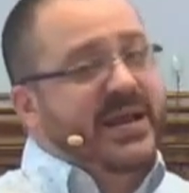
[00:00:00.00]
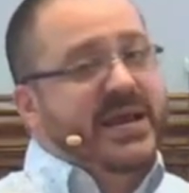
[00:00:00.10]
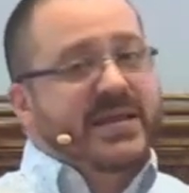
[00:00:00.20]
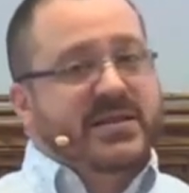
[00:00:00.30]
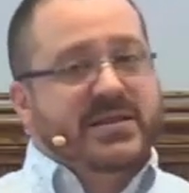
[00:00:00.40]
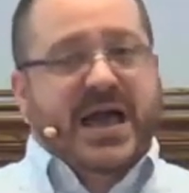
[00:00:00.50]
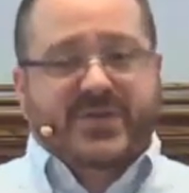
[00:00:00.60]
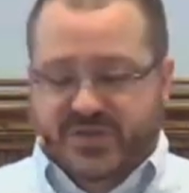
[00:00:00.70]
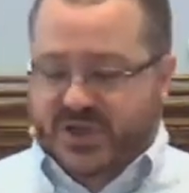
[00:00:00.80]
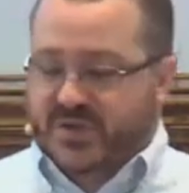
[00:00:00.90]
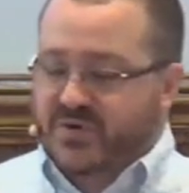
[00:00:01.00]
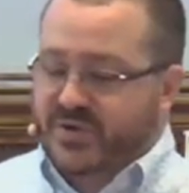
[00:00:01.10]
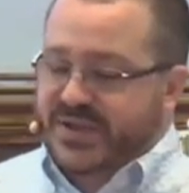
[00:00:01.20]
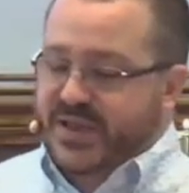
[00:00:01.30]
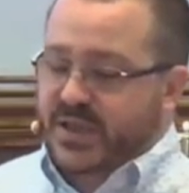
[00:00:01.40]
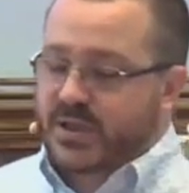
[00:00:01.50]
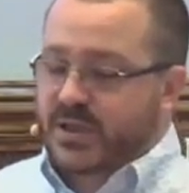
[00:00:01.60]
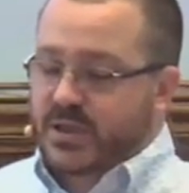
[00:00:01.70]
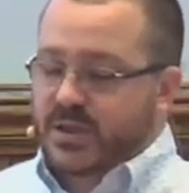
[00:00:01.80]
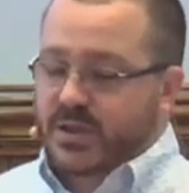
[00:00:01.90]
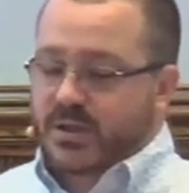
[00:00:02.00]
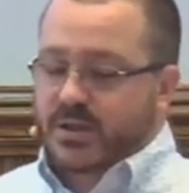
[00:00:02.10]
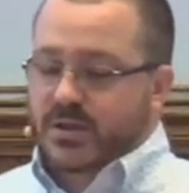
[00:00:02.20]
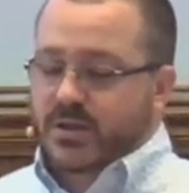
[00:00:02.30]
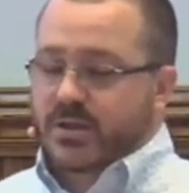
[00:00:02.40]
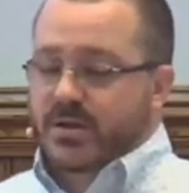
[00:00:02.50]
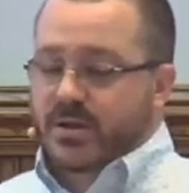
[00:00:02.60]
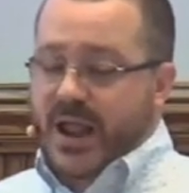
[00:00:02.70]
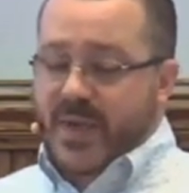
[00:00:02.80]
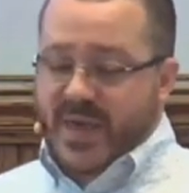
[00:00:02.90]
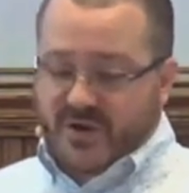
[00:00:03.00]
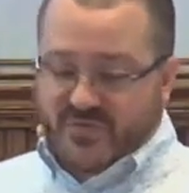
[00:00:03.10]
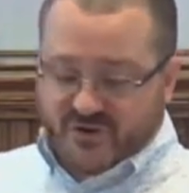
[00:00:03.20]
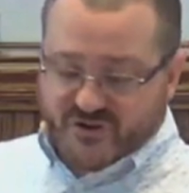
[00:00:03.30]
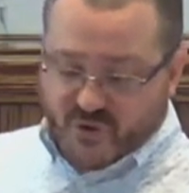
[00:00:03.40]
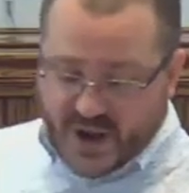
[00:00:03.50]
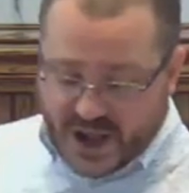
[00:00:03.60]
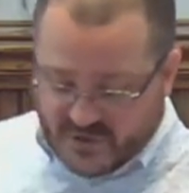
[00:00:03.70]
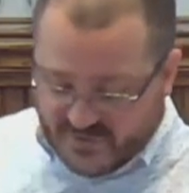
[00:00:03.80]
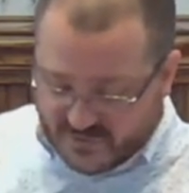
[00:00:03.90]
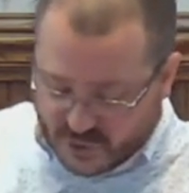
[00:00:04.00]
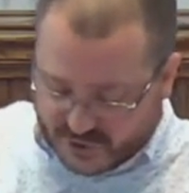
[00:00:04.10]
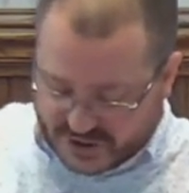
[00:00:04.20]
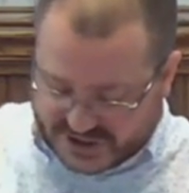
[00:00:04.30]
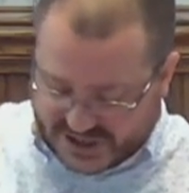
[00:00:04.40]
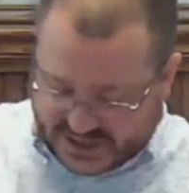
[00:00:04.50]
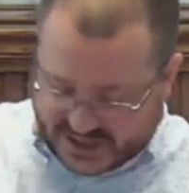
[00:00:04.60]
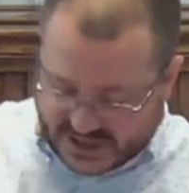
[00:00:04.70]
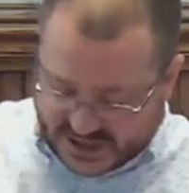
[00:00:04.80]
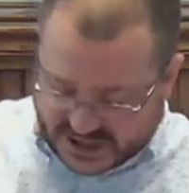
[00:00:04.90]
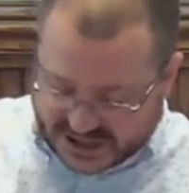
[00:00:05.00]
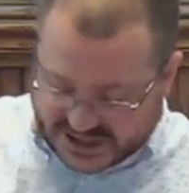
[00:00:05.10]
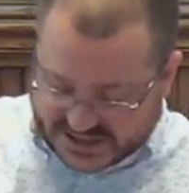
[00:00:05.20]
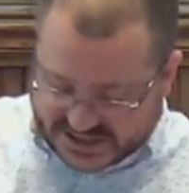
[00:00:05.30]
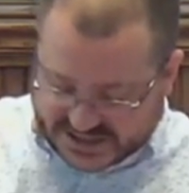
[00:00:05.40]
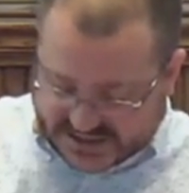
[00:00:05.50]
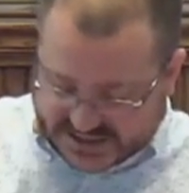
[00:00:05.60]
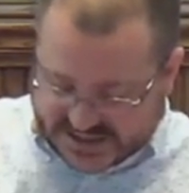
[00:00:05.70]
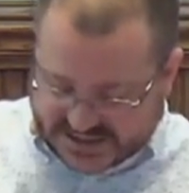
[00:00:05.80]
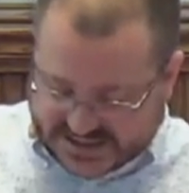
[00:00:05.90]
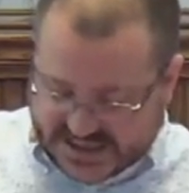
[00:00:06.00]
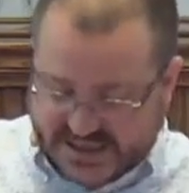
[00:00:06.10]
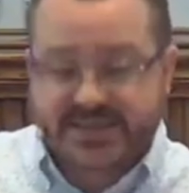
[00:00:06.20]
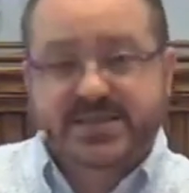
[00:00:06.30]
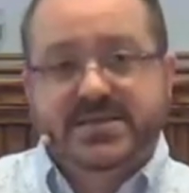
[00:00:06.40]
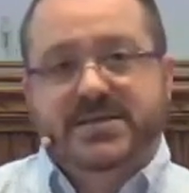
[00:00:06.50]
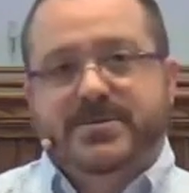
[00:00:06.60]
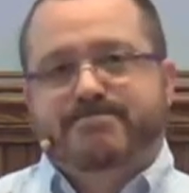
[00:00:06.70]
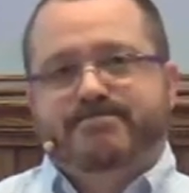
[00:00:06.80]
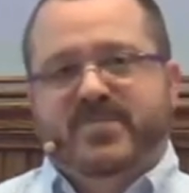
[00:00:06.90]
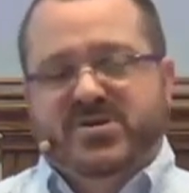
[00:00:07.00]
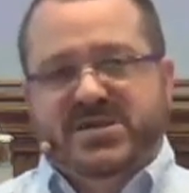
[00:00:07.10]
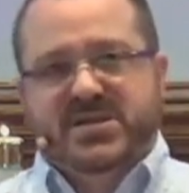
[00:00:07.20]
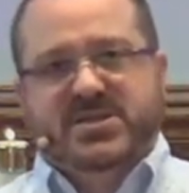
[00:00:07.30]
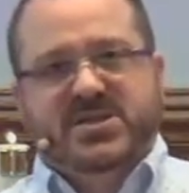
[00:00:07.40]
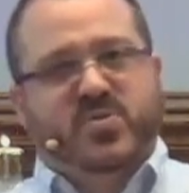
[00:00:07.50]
in the life of the community. And then in verse 12 of Luke 13, Jesus says this, or it says this, is when